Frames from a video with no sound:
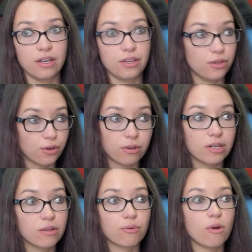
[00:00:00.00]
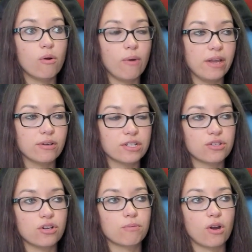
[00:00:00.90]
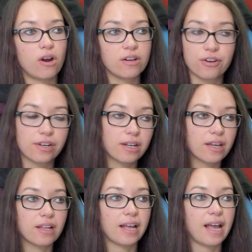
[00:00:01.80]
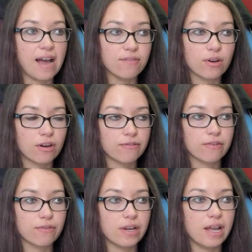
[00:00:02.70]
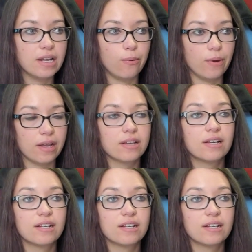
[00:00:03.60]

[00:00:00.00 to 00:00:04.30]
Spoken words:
you're gonna throw away your disturb card and you're gonna get a half a card for free anyway.